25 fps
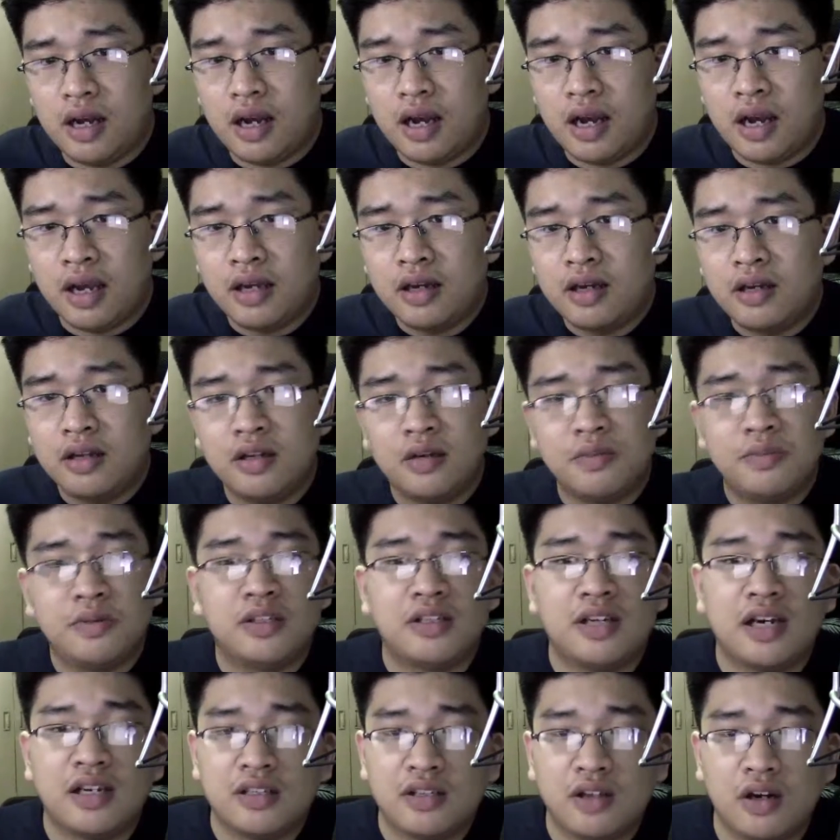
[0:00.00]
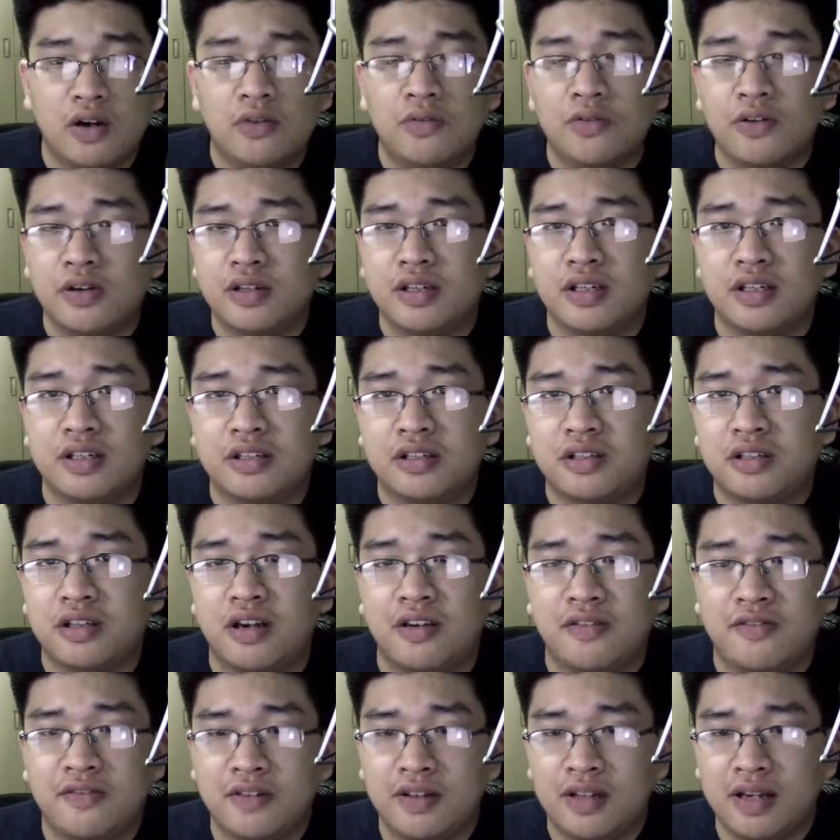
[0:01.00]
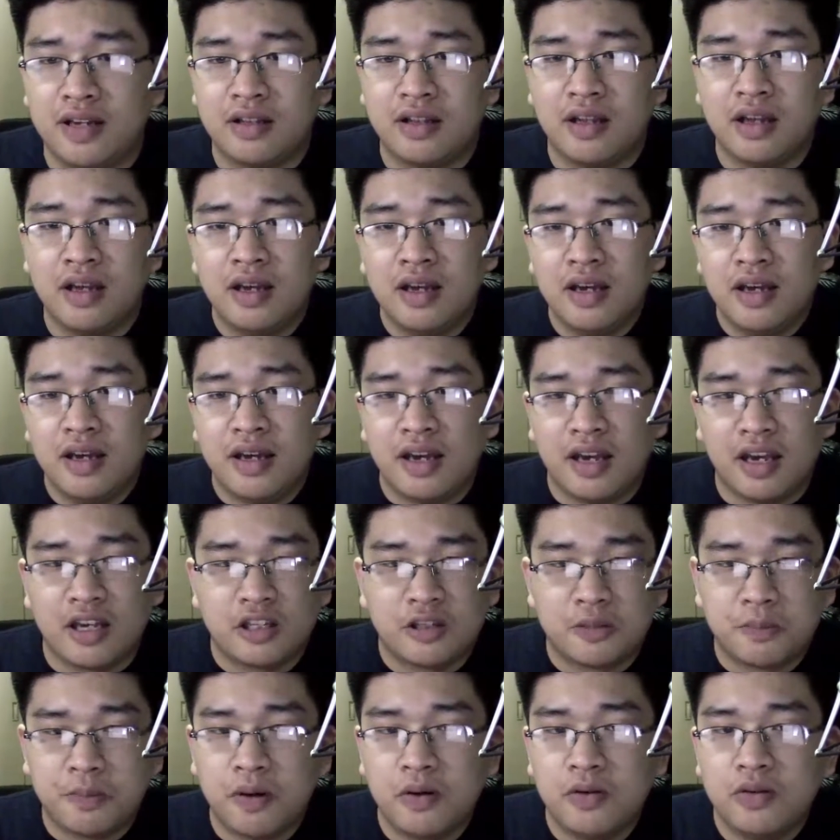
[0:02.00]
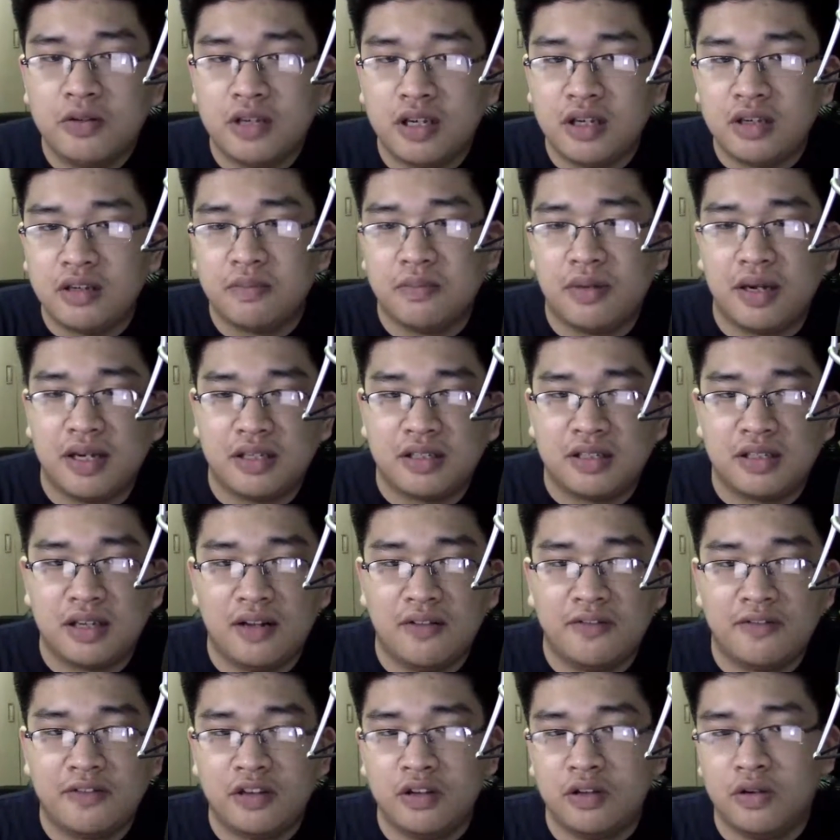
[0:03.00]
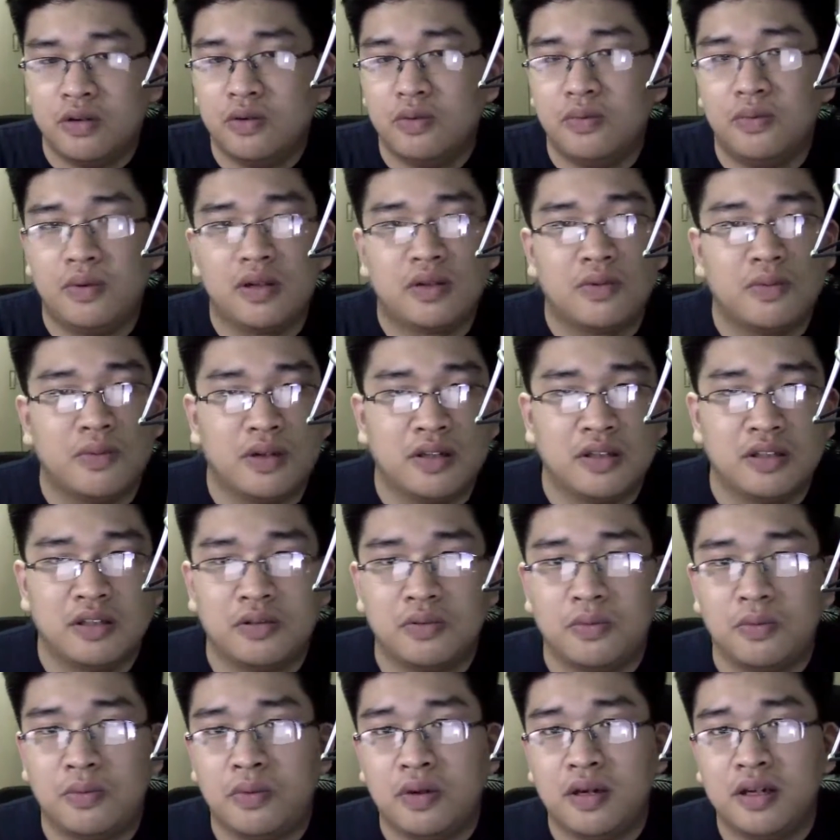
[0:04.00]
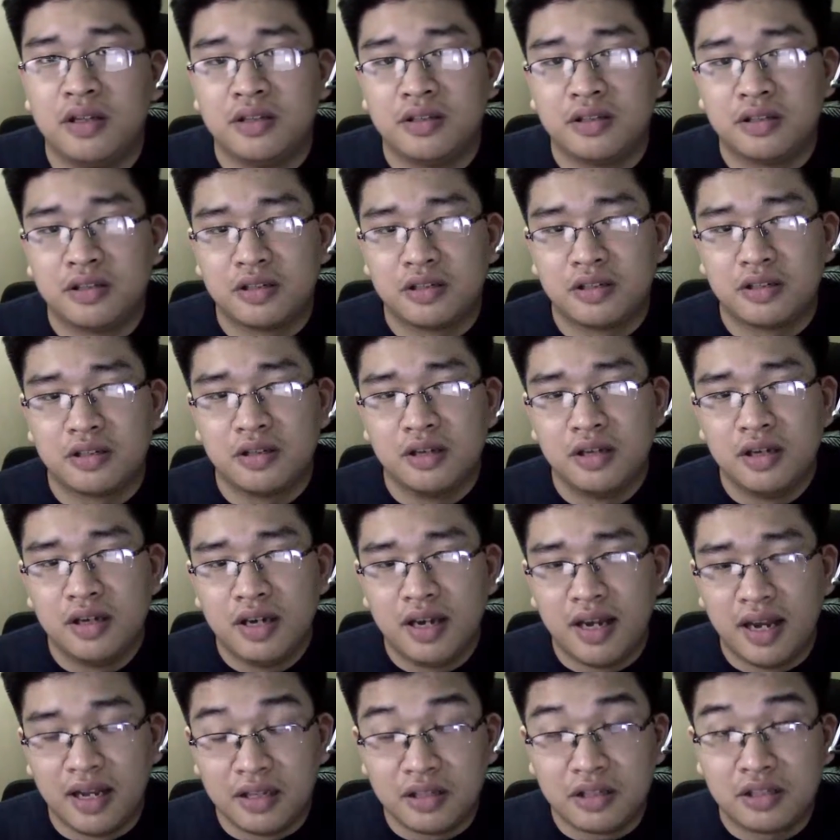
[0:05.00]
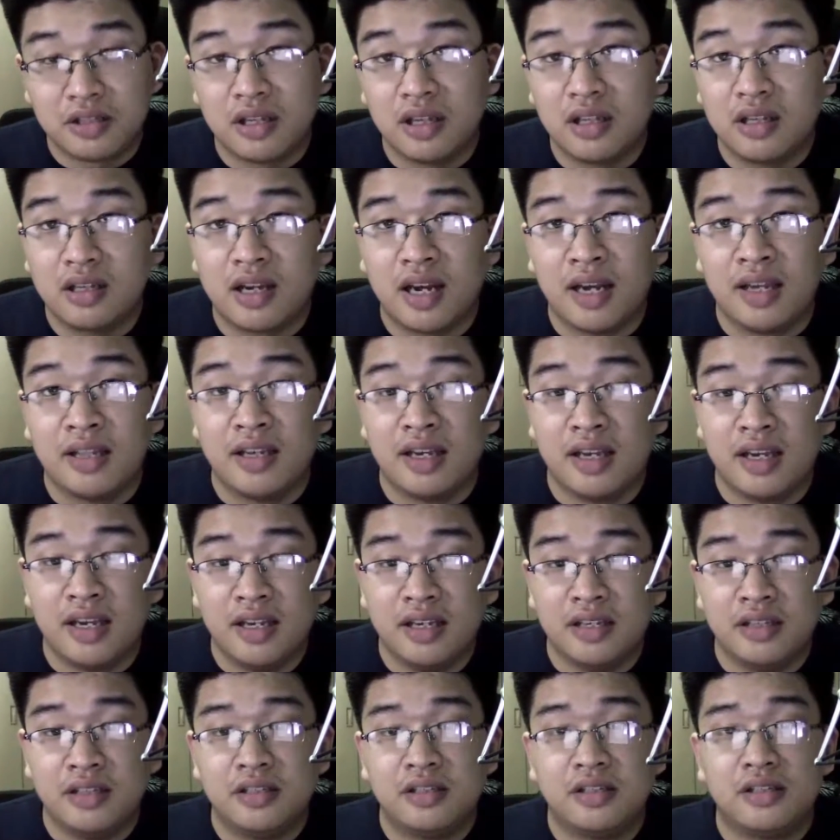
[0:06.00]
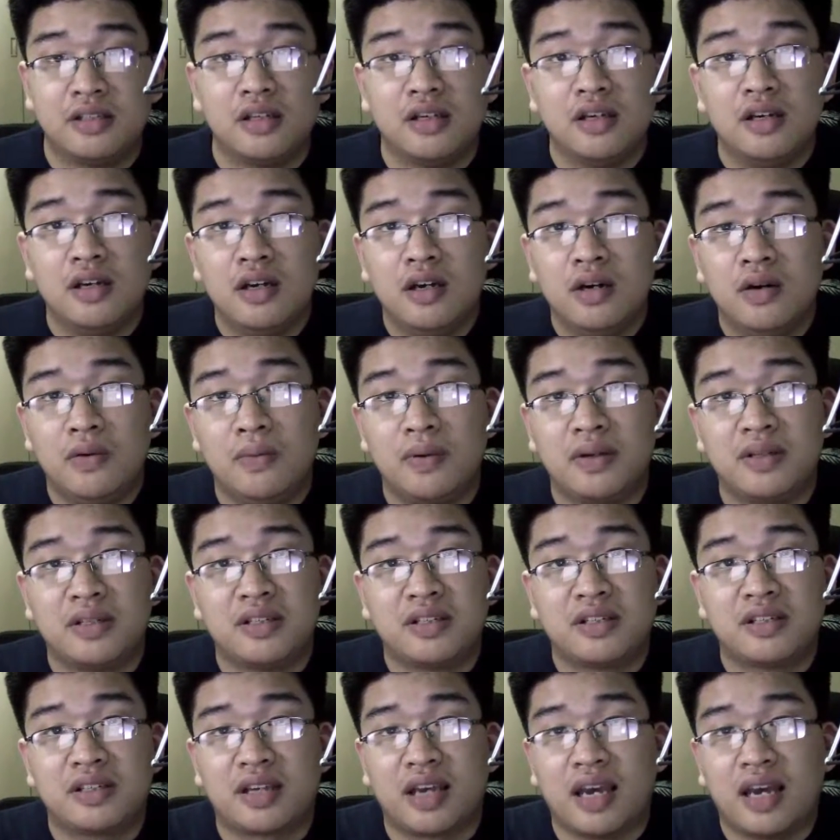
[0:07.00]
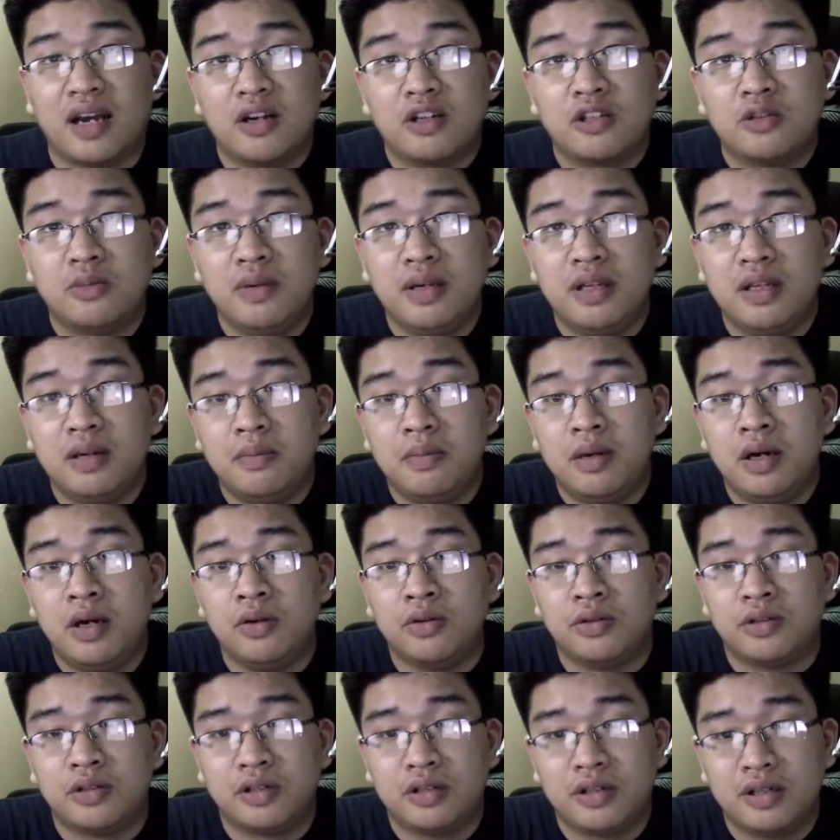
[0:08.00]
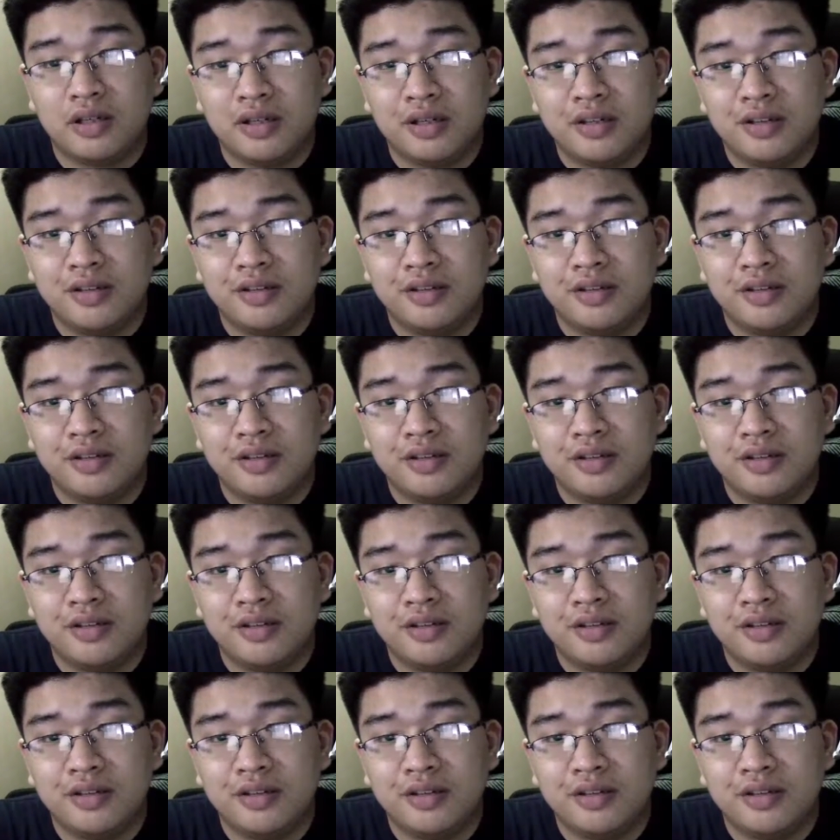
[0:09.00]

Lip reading: I could obsess over this stuff without exposing myself to what was once, and still kinda is, what scares me the most.